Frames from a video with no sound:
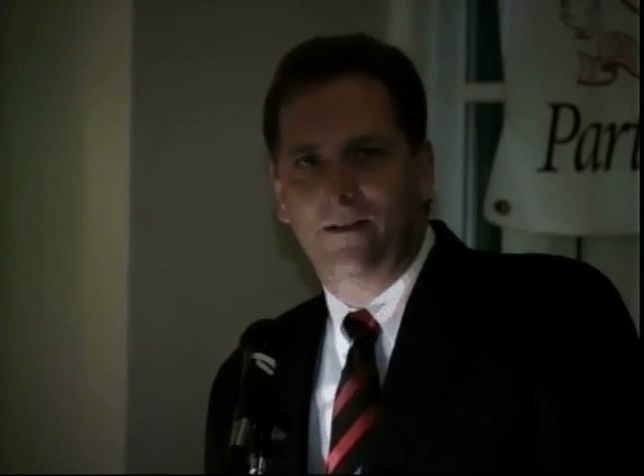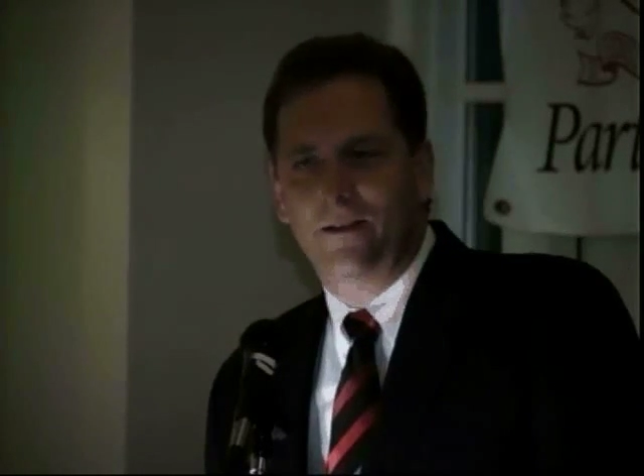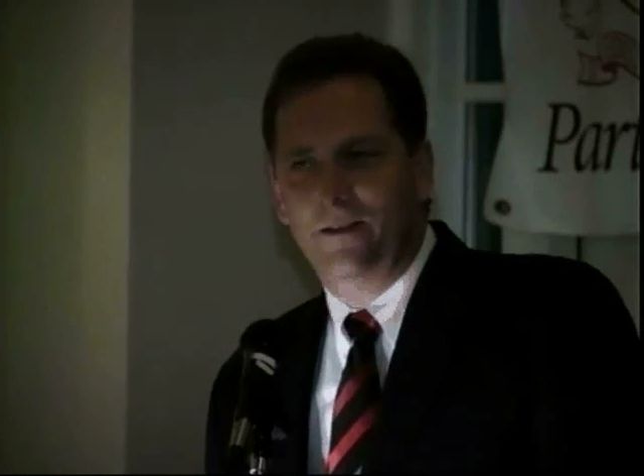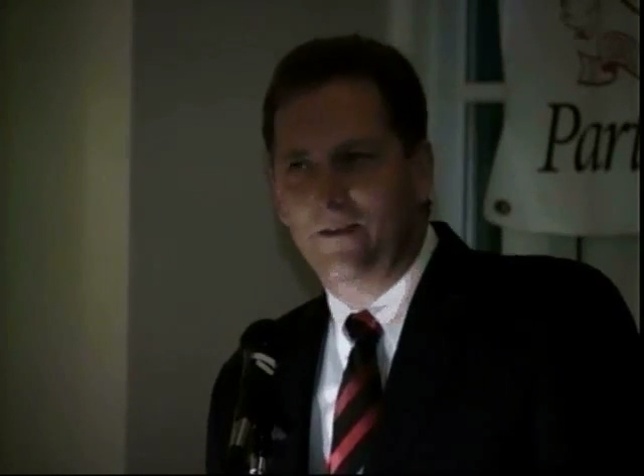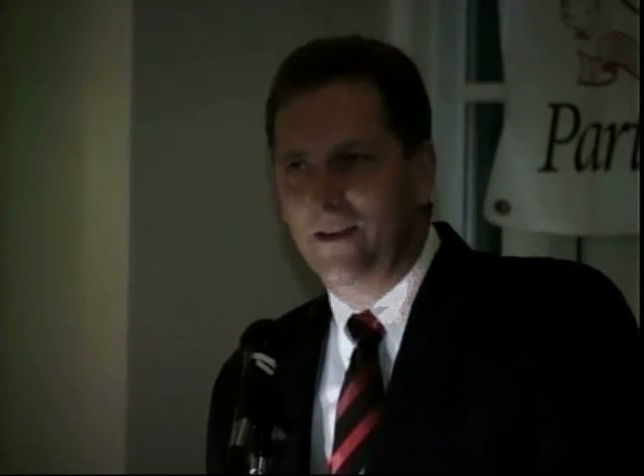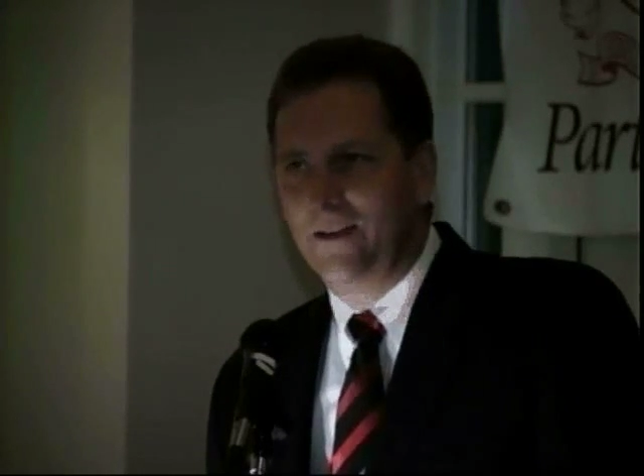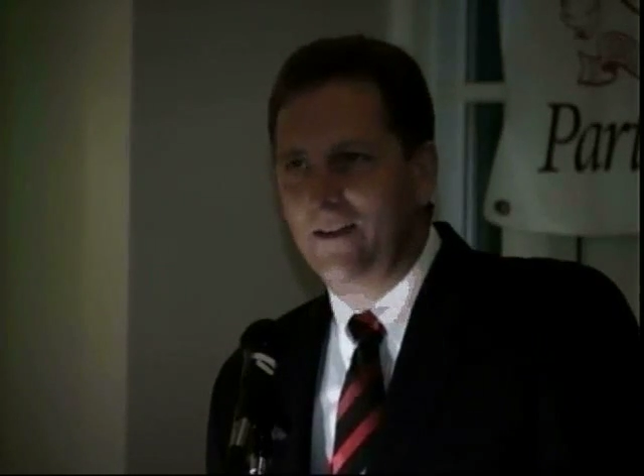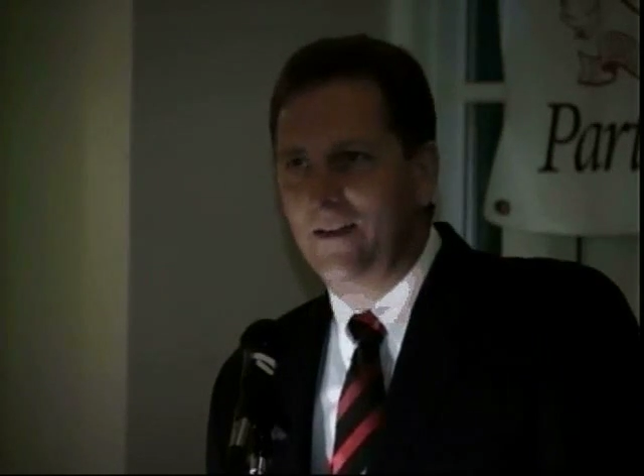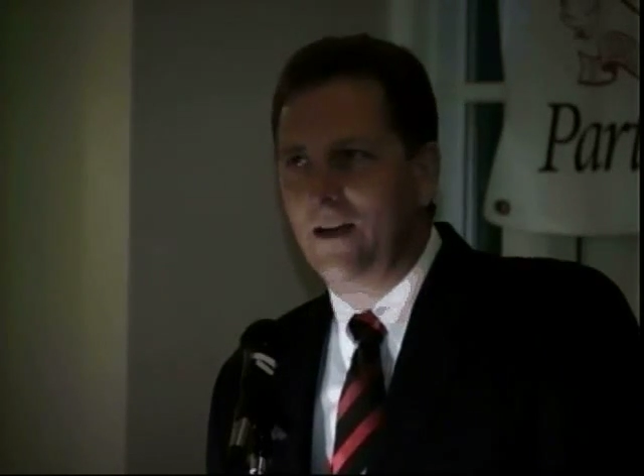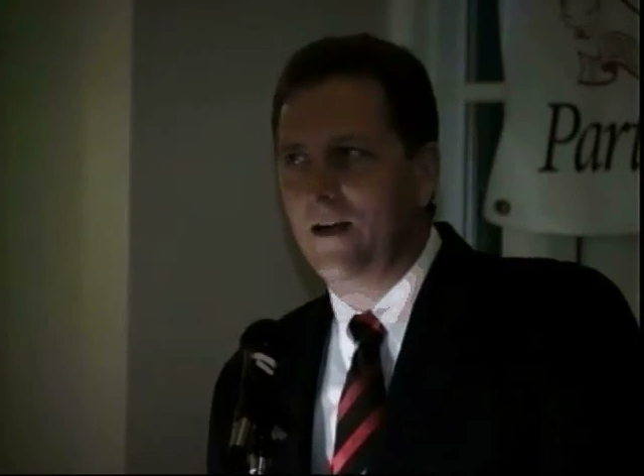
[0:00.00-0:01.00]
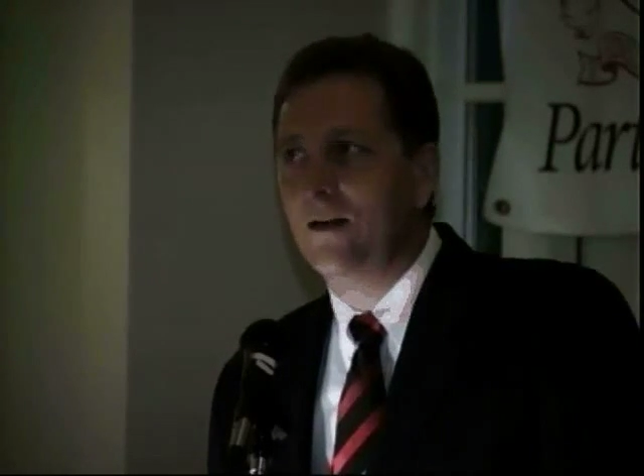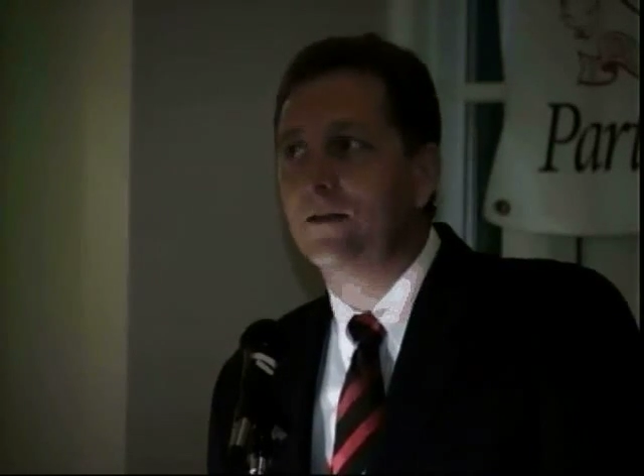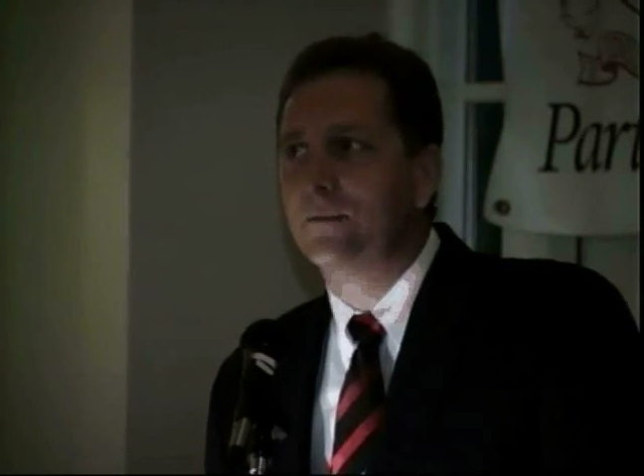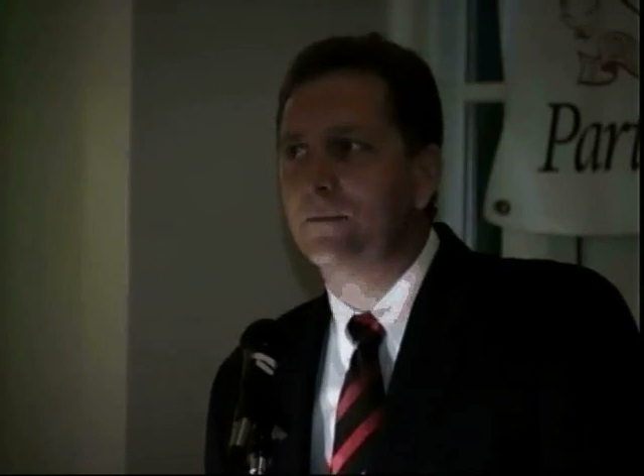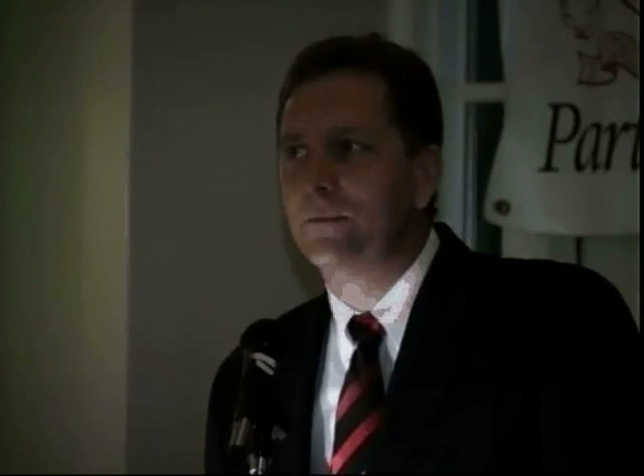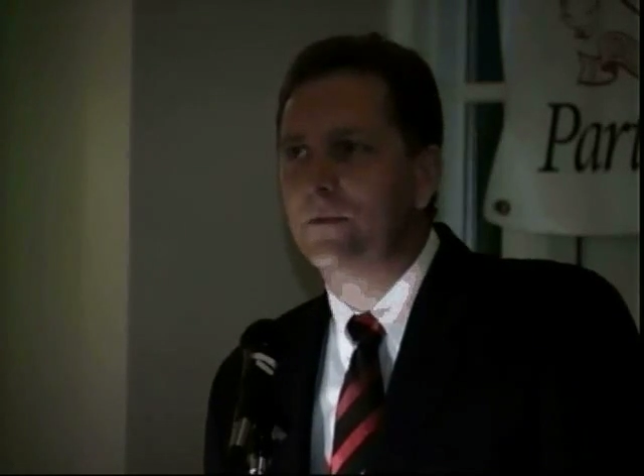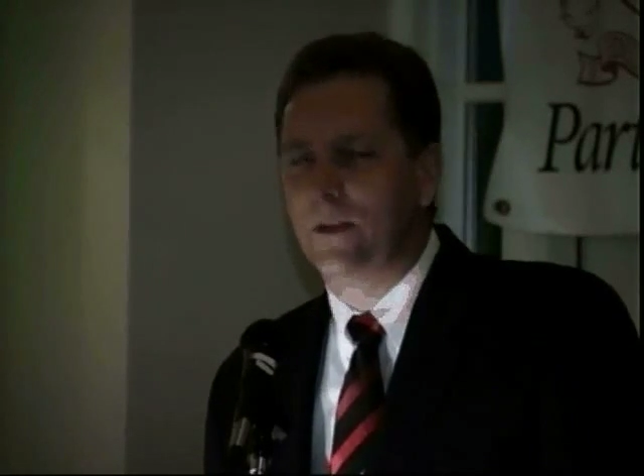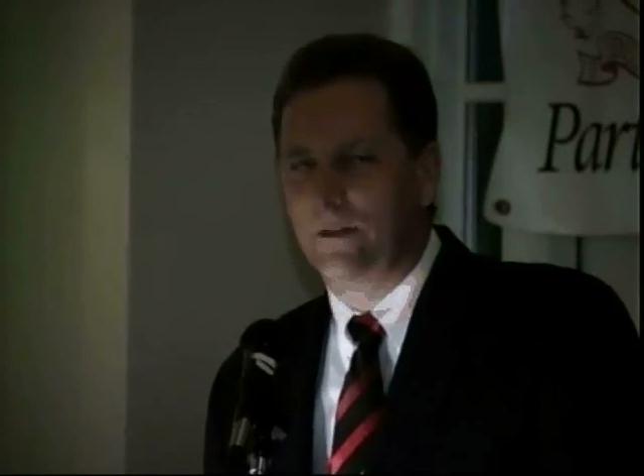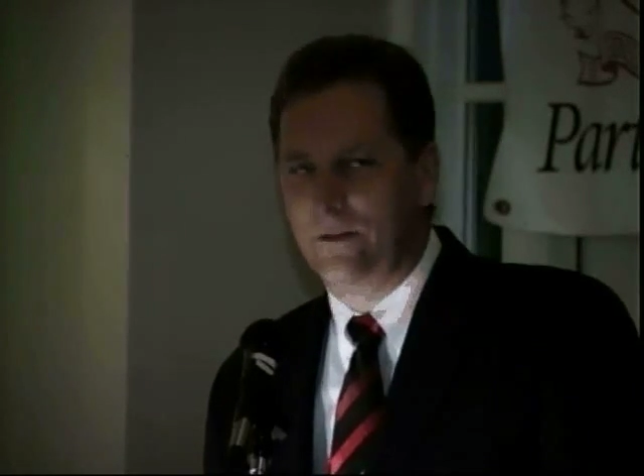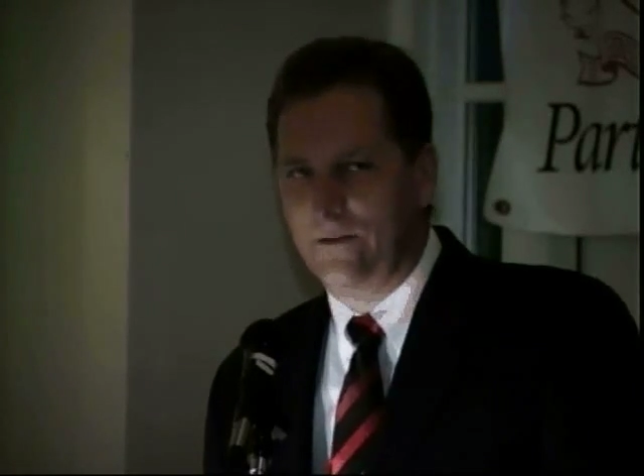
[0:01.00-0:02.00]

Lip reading: is that he held him to under his